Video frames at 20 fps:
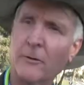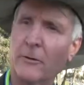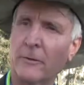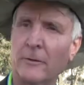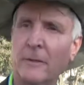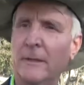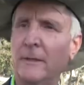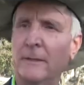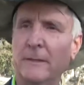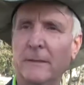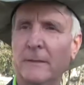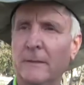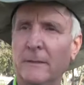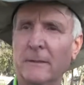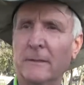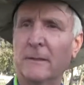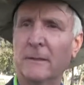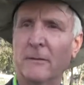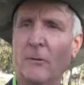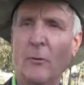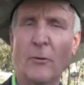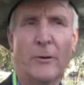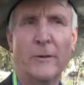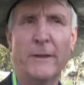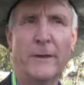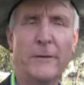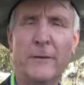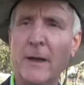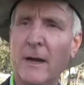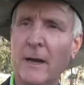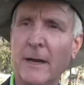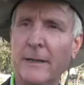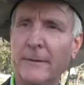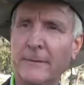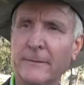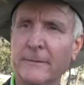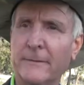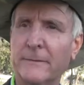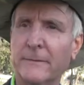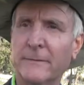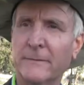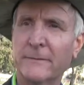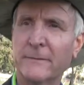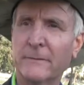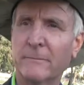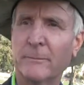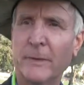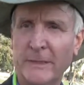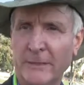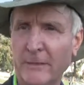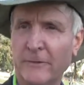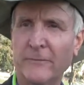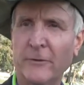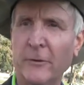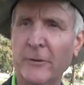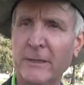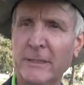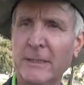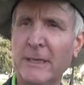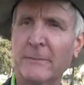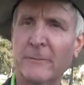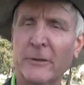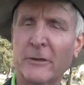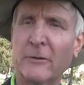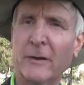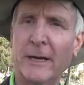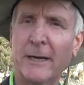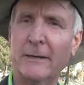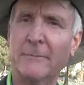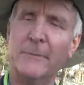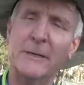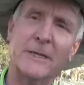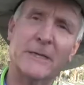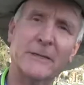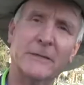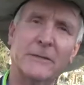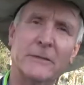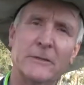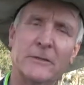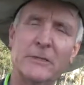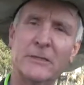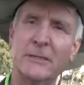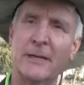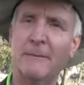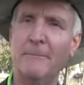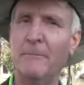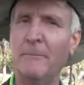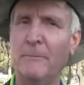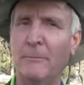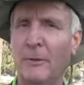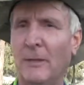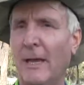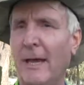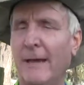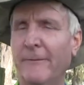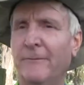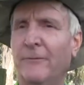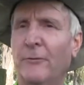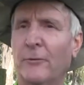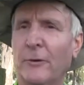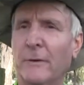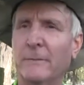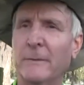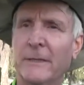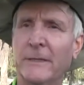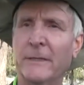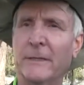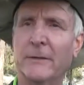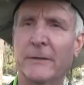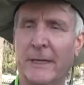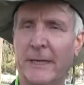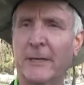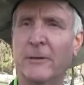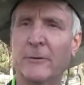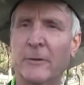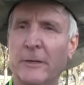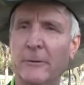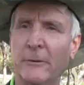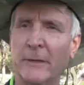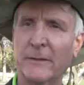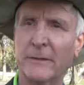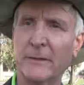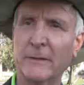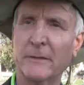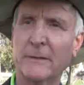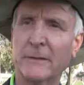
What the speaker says: Totally. Or they're not. But they're voting Democratic because there's some platform in there they agree with.